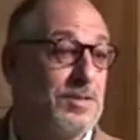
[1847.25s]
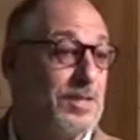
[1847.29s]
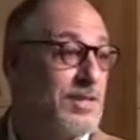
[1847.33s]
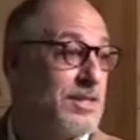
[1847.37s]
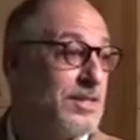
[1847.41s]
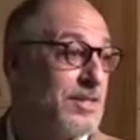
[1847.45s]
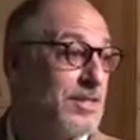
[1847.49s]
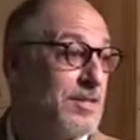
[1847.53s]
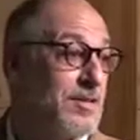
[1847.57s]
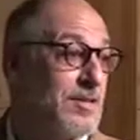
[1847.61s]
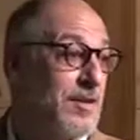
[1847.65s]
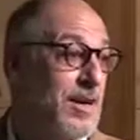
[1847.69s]

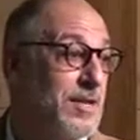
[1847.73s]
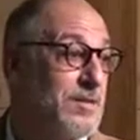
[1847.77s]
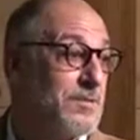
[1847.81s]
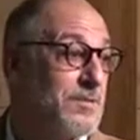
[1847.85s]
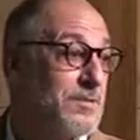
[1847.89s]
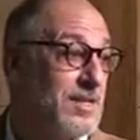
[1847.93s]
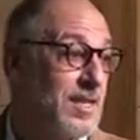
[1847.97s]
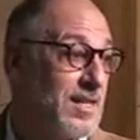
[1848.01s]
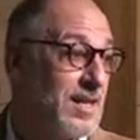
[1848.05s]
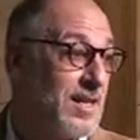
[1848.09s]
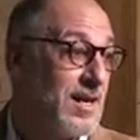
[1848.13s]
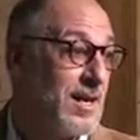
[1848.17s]
Jesus Christ
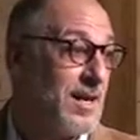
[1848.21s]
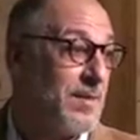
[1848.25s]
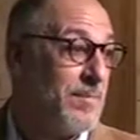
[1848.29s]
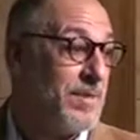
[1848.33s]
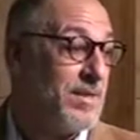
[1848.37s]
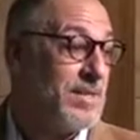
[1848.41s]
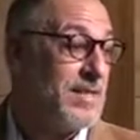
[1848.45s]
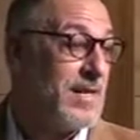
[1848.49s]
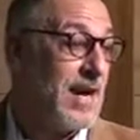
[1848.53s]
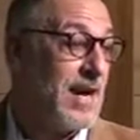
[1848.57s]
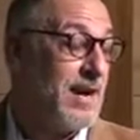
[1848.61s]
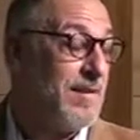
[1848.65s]
was going to come
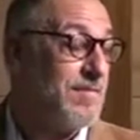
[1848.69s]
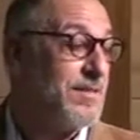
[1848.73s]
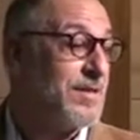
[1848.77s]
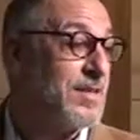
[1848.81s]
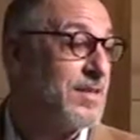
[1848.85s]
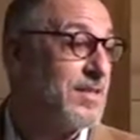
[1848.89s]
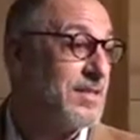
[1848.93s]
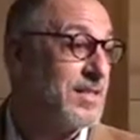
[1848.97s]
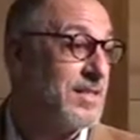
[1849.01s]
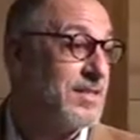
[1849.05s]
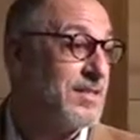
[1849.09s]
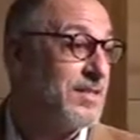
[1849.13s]
and die for
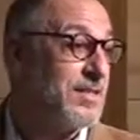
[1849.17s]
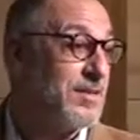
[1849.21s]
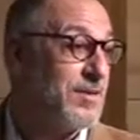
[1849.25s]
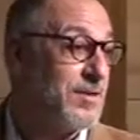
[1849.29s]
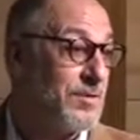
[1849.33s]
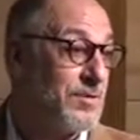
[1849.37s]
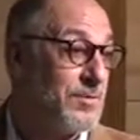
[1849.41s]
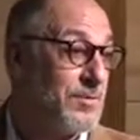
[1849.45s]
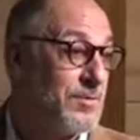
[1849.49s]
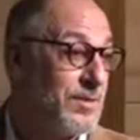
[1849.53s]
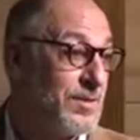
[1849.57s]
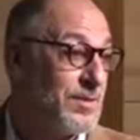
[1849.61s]
the sins of the
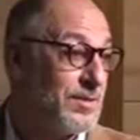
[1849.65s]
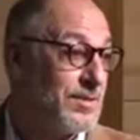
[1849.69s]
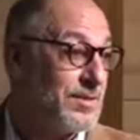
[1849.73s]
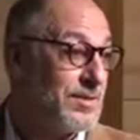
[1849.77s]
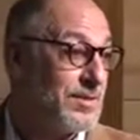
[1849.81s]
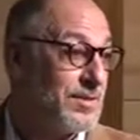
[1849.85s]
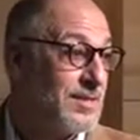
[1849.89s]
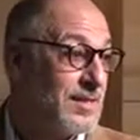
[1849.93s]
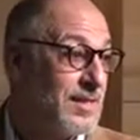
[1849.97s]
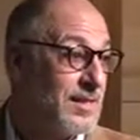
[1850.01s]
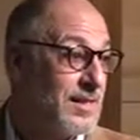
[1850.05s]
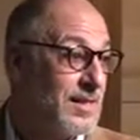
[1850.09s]
whole world.
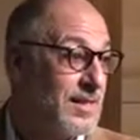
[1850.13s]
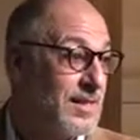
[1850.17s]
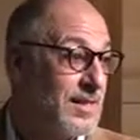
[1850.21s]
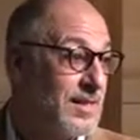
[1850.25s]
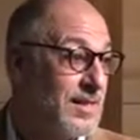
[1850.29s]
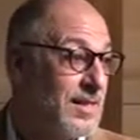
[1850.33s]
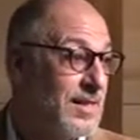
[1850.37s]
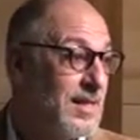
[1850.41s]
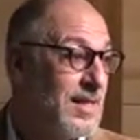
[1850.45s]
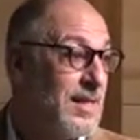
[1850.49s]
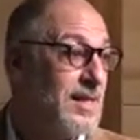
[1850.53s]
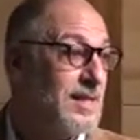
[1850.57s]

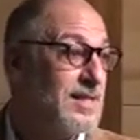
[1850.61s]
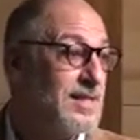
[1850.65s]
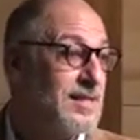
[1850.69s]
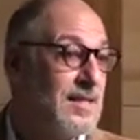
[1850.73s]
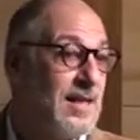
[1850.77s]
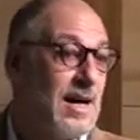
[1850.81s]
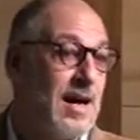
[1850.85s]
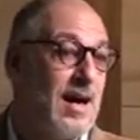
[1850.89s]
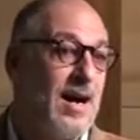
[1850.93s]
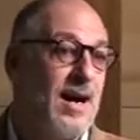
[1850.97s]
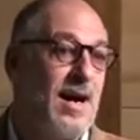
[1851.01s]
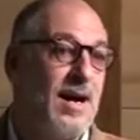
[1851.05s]
Because
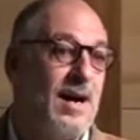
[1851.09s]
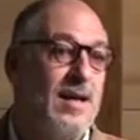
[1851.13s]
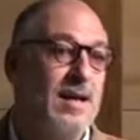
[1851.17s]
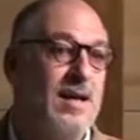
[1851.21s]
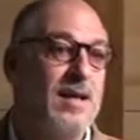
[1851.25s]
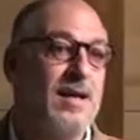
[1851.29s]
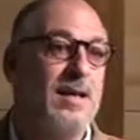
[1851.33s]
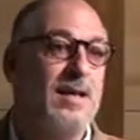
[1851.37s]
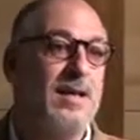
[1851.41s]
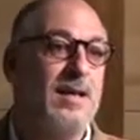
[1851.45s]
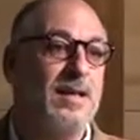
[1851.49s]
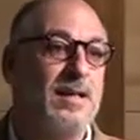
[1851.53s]
God
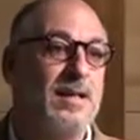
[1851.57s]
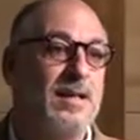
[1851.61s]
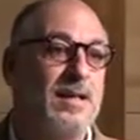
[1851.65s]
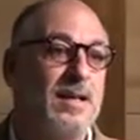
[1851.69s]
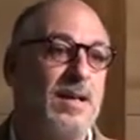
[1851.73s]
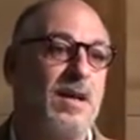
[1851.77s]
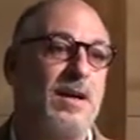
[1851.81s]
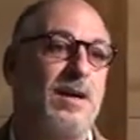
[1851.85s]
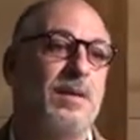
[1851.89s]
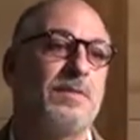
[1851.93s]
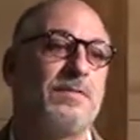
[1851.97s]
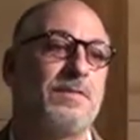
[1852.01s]

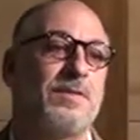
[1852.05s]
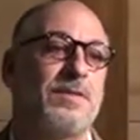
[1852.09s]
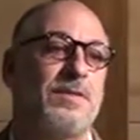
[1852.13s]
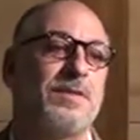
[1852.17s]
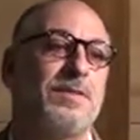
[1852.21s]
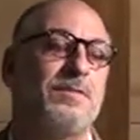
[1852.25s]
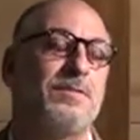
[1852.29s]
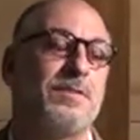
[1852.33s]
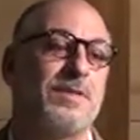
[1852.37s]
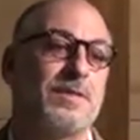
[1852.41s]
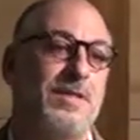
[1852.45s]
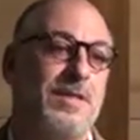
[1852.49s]
loves to
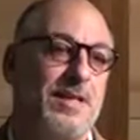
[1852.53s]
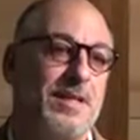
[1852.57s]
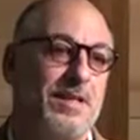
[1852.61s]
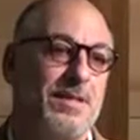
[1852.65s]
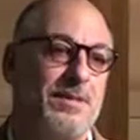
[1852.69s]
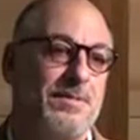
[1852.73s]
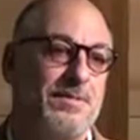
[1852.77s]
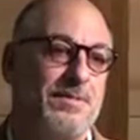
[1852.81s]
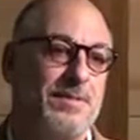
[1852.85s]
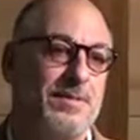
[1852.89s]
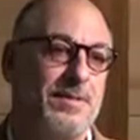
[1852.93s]
forgive.